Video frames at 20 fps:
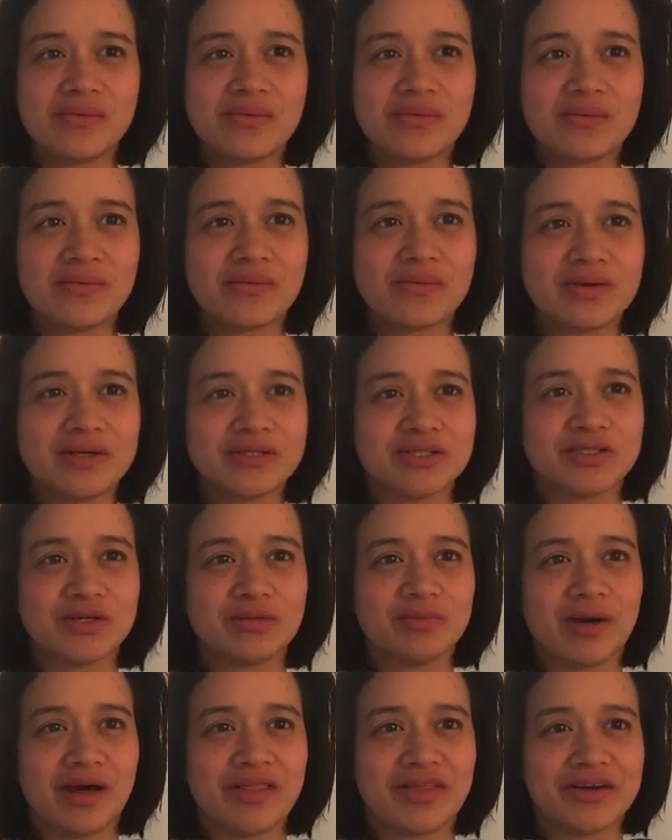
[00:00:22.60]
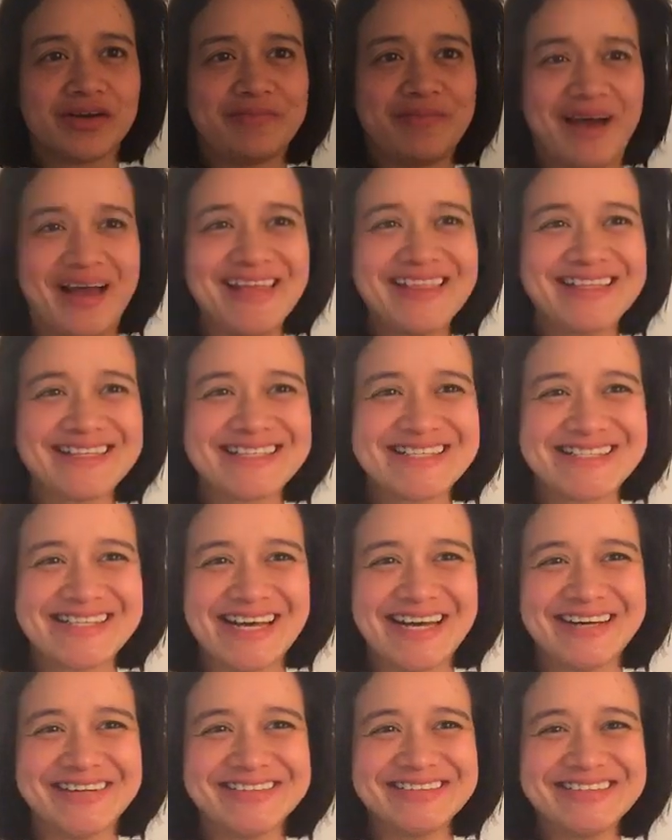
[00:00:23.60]
weren't so bothered by the
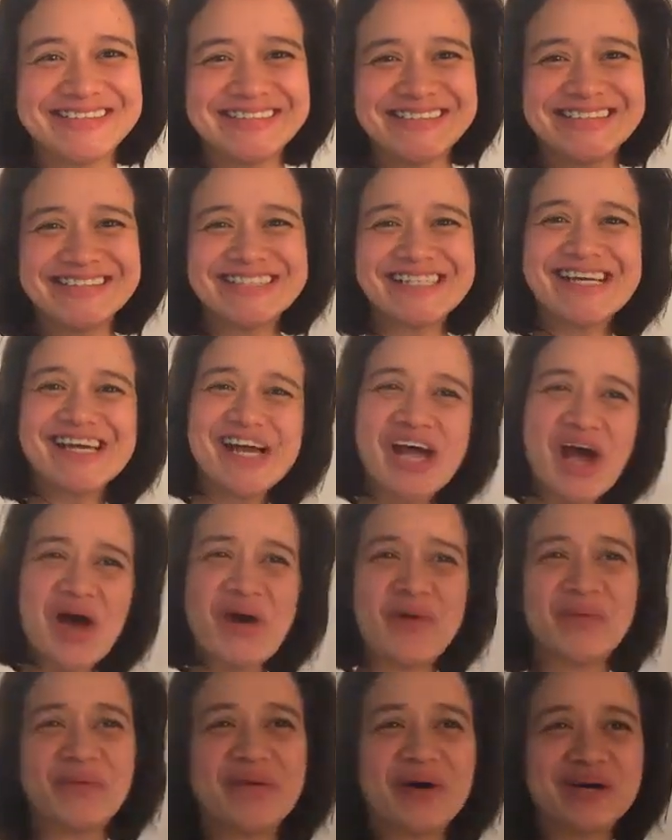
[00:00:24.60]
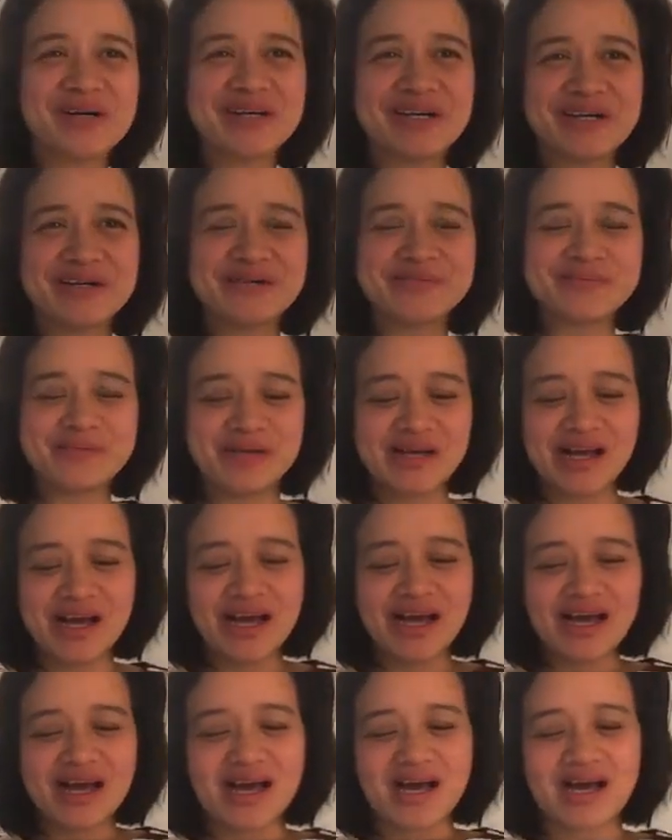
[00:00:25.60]
sound. Welcome.
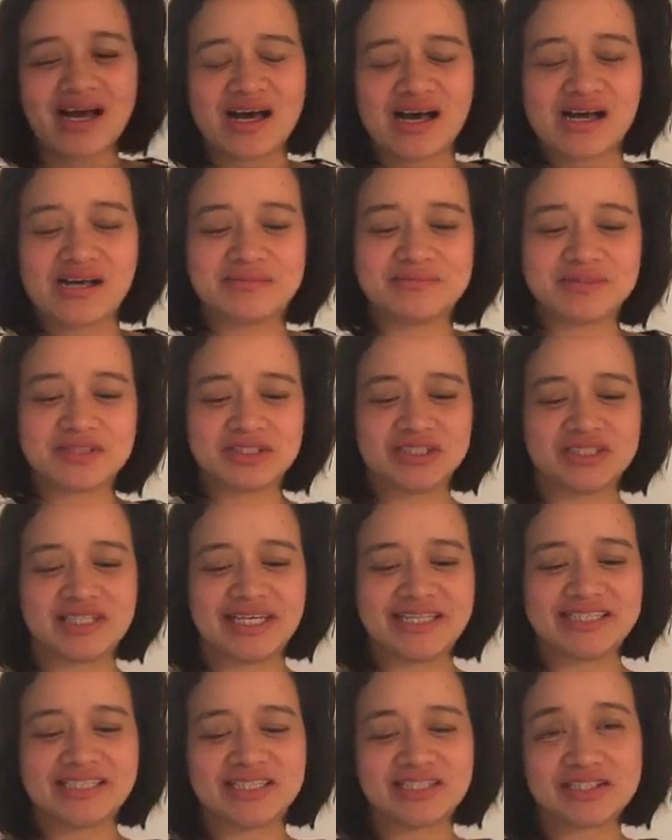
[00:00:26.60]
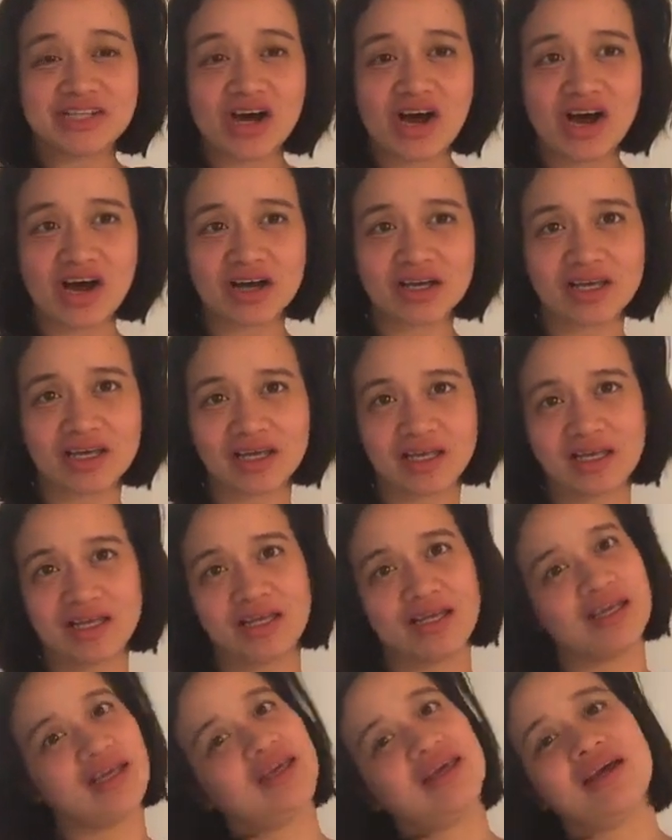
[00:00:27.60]
Today's
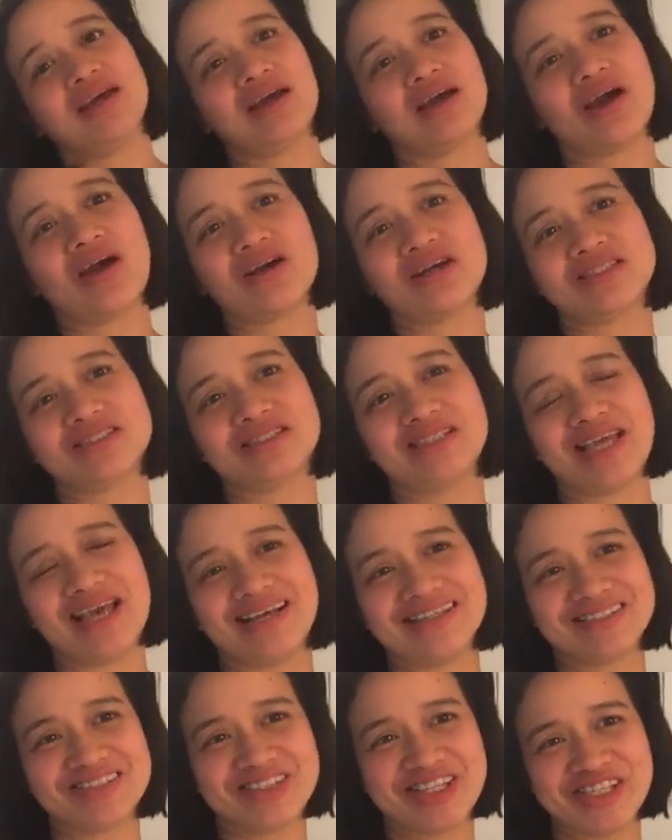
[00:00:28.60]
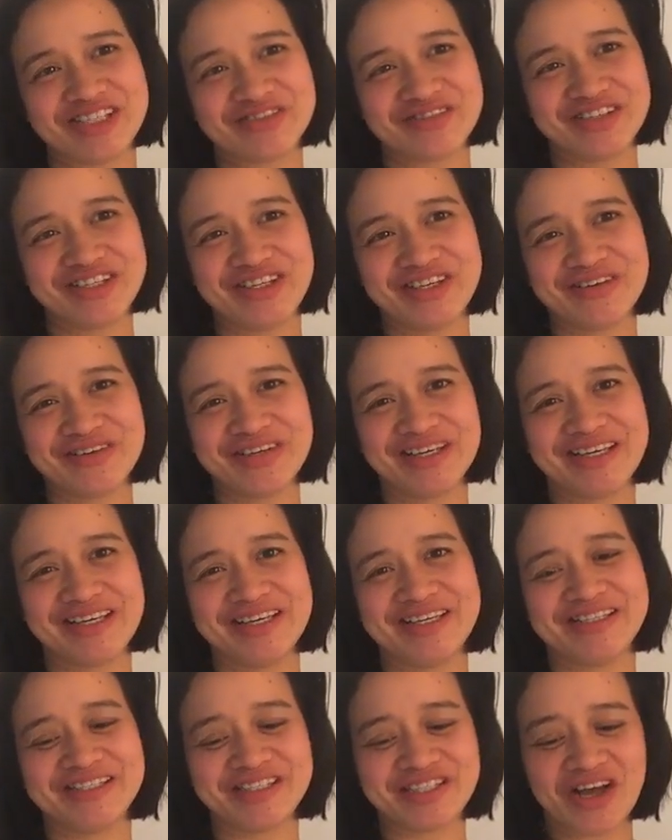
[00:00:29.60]
video
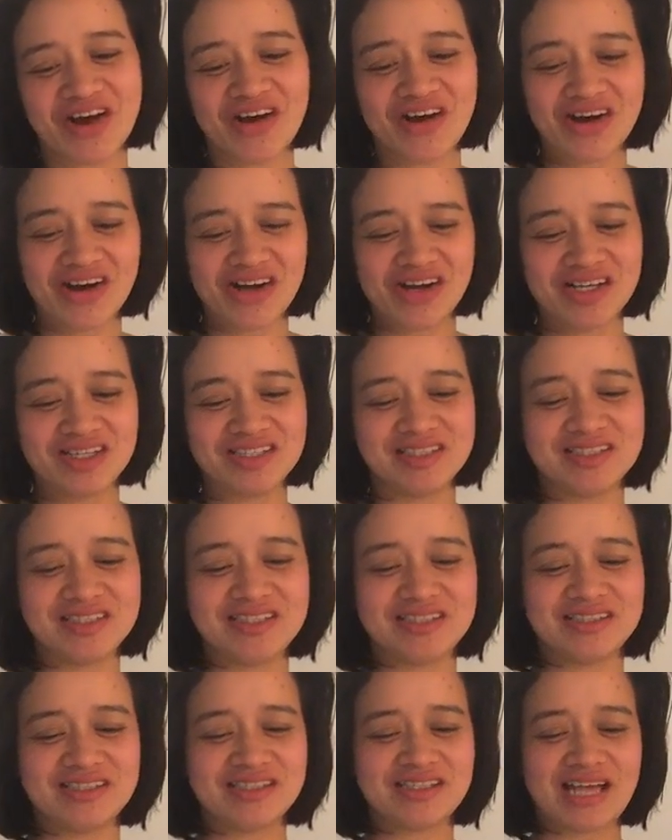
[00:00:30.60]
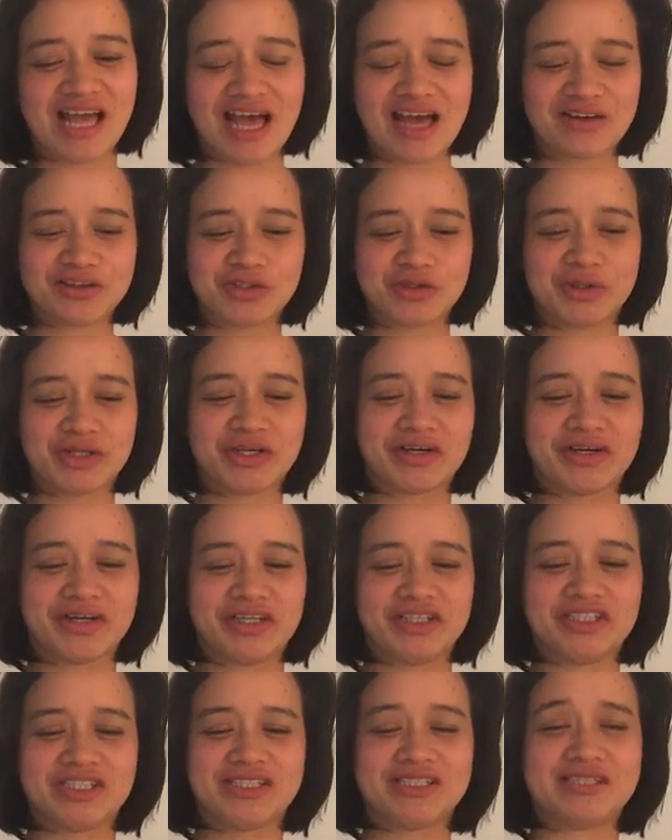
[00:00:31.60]
is on how to encourage
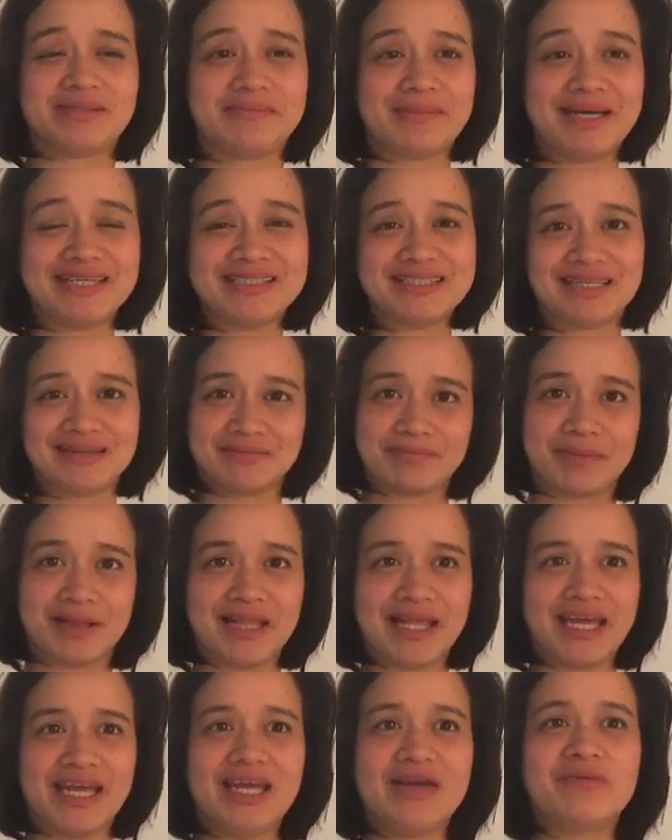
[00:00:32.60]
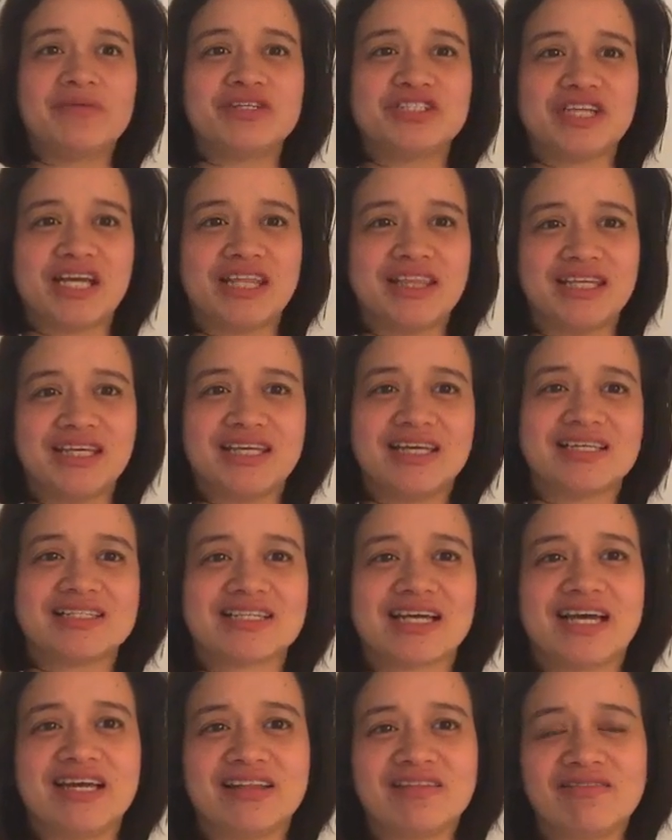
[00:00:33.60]
independent play, which I think is
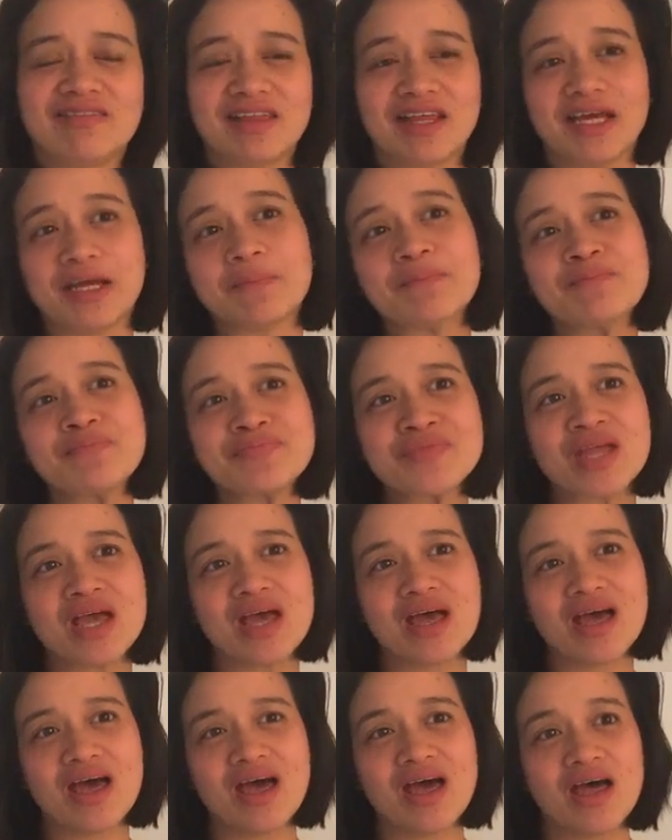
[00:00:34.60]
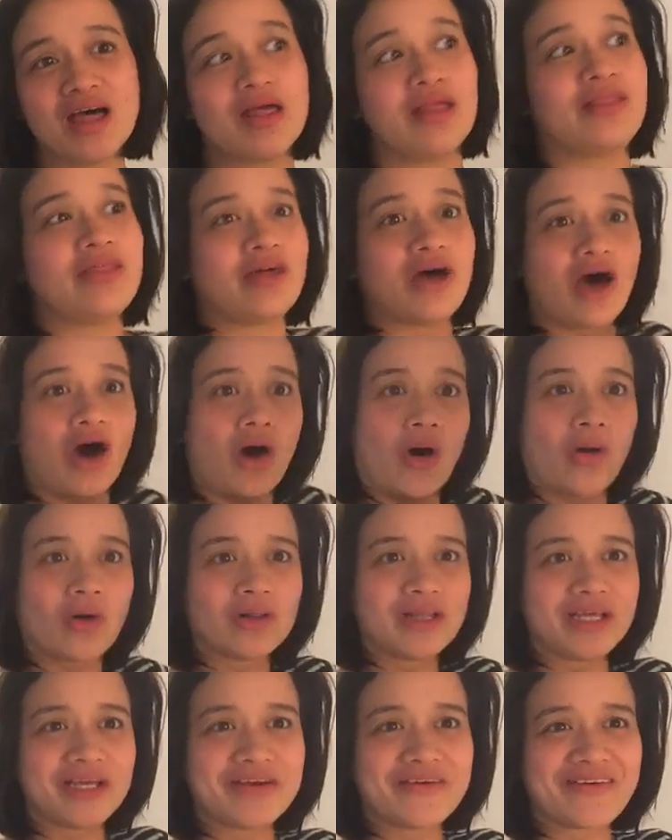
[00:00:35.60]
kind of like the
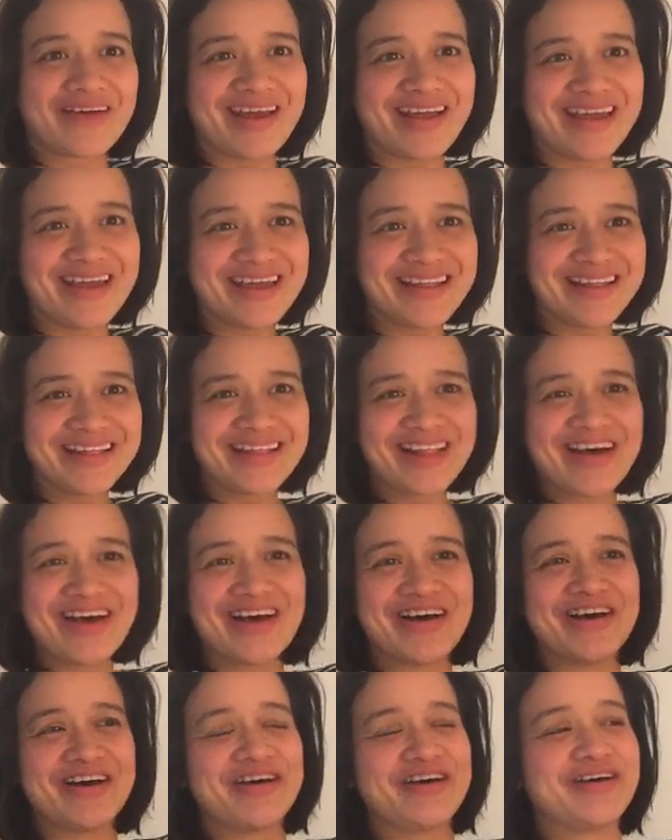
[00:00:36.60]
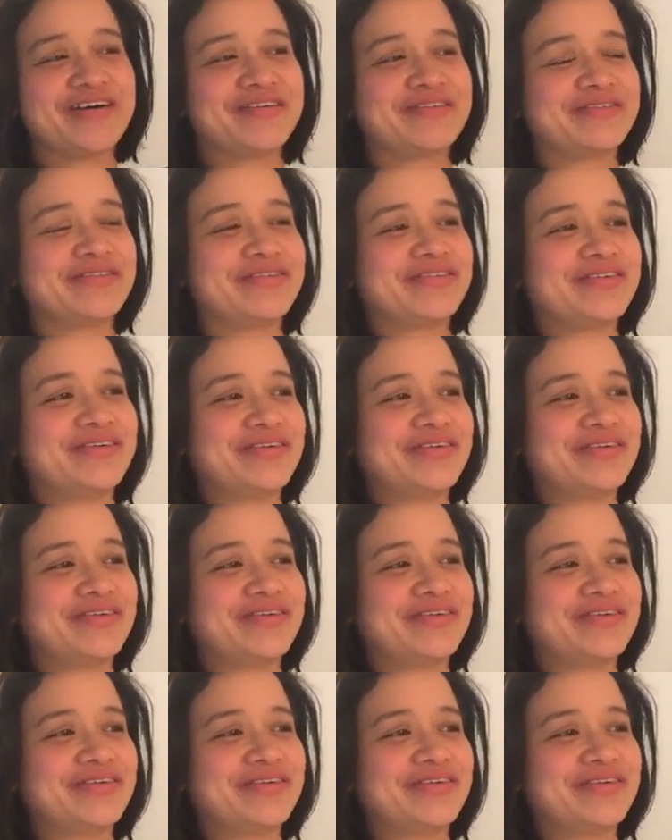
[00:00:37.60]
holy grail of